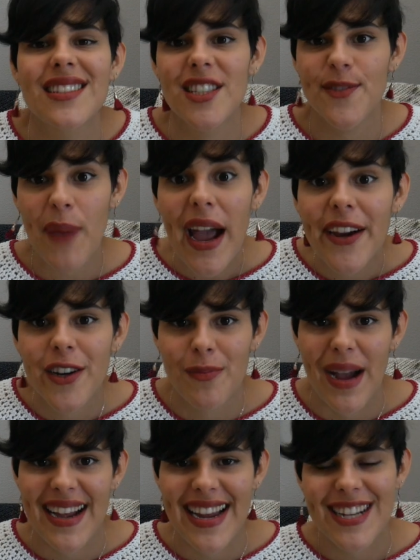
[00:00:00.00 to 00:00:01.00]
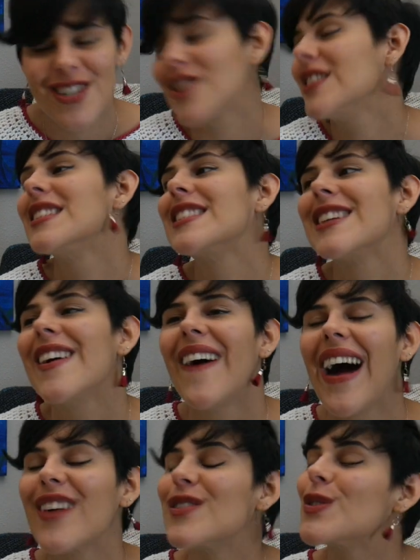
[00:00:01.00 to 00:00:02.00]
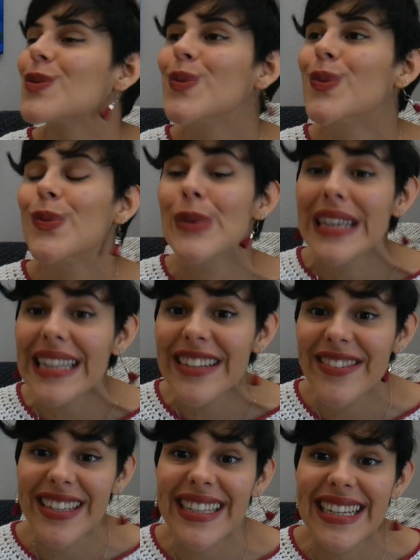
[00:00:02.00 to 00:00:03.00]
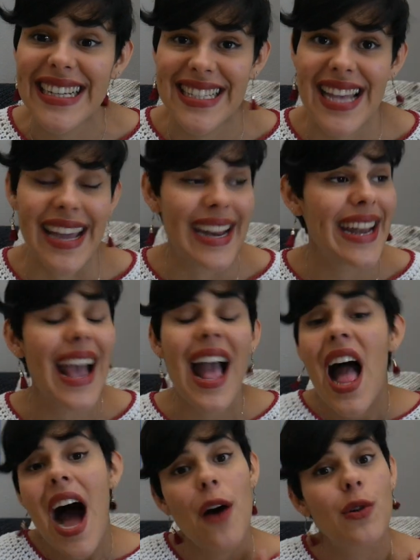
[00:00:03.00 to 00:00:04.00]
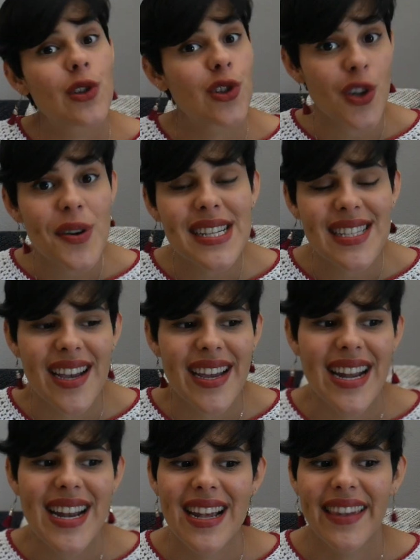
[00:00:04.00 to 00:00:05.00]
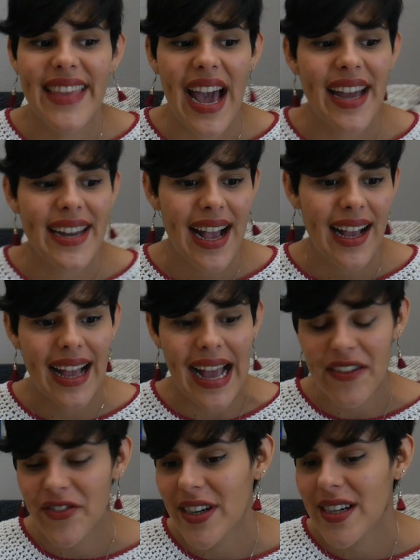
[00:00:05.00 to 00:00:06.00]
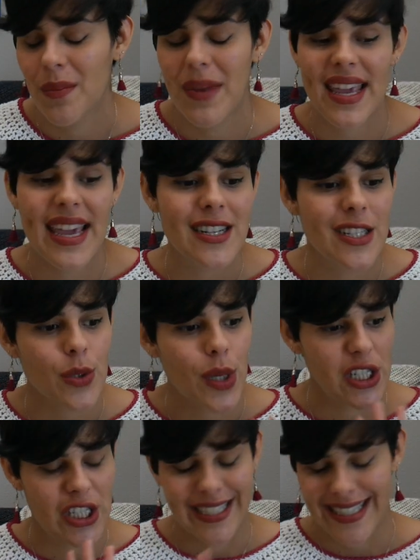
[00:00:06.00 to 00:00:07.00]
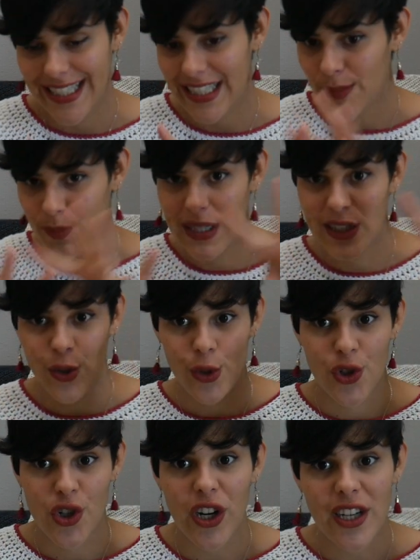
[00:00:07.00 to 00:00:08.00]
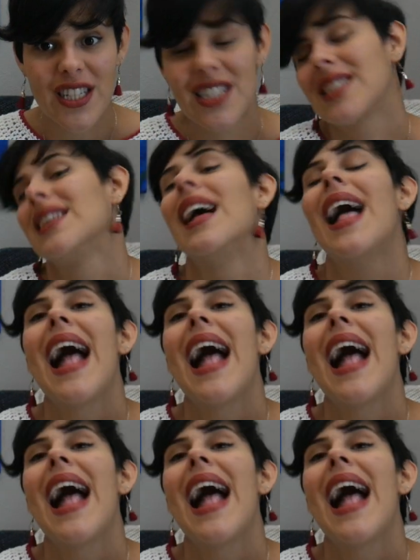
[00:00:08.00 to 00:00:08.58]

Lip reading: inspired by nature. So I was really, really excited. I was so excited that after I did my gauge swatch and I did my little charts